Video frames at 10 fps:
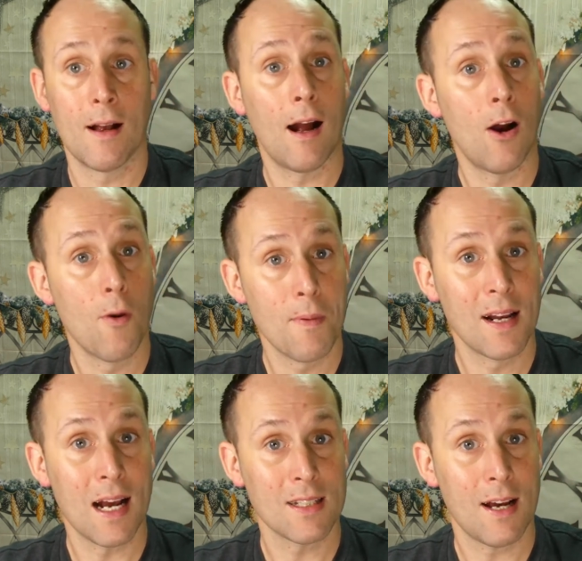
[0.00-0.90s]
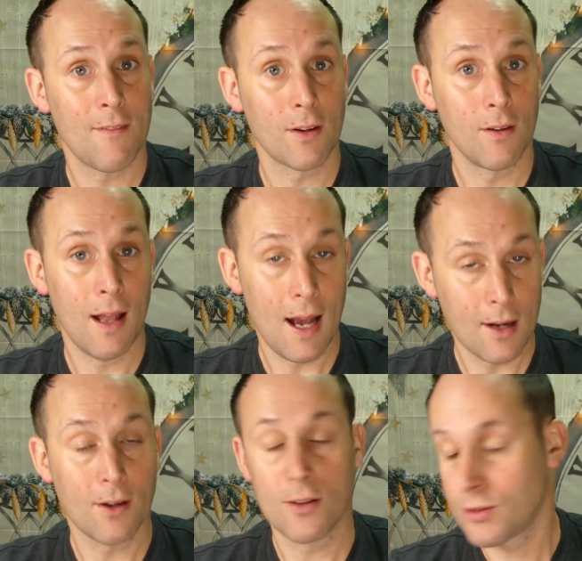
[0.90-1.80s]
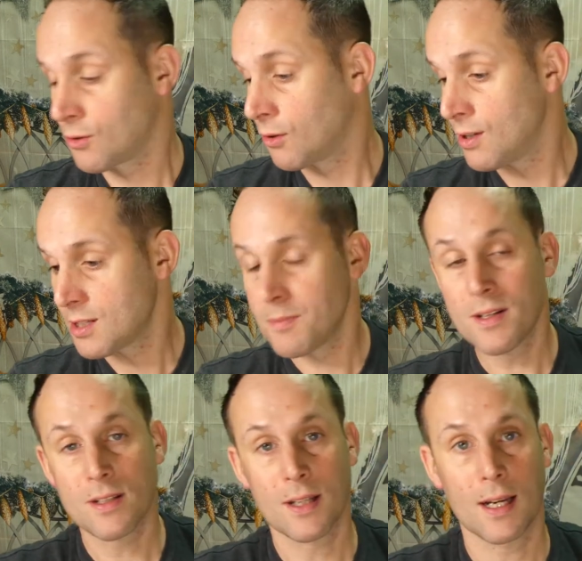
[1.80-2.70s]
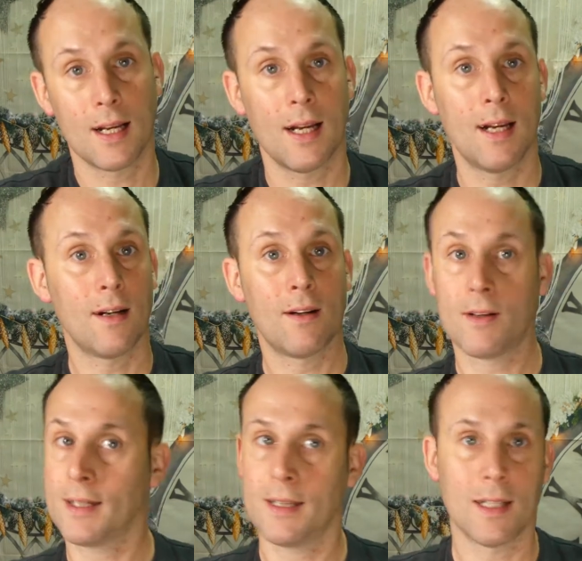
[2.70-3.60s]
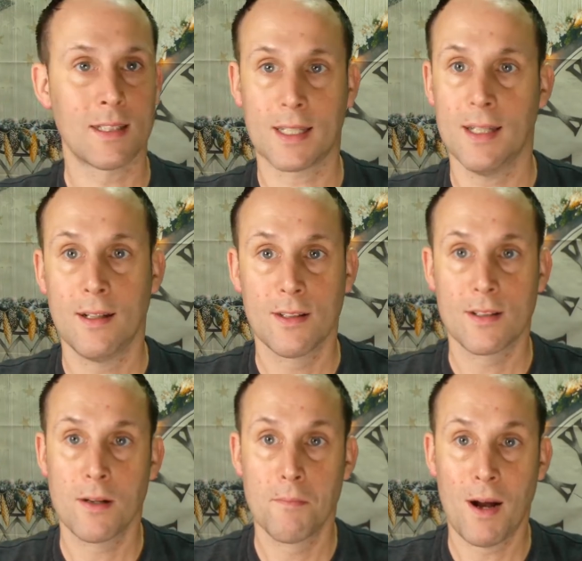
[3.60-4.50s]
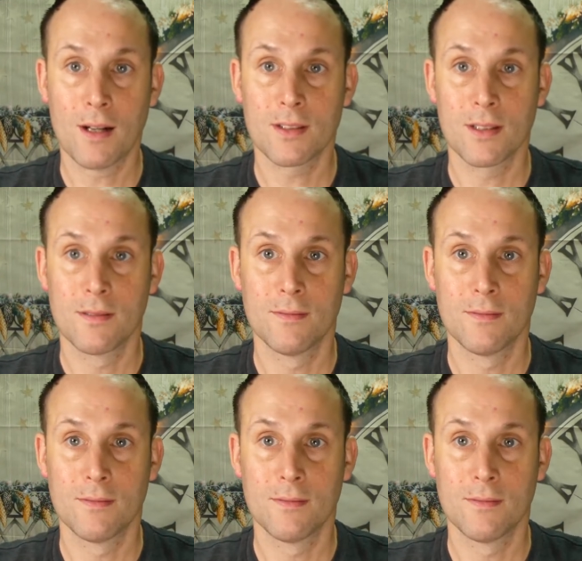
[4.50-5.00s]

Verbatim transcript: I hope you guys have a, had a good Christmas and let's get into this unboxing.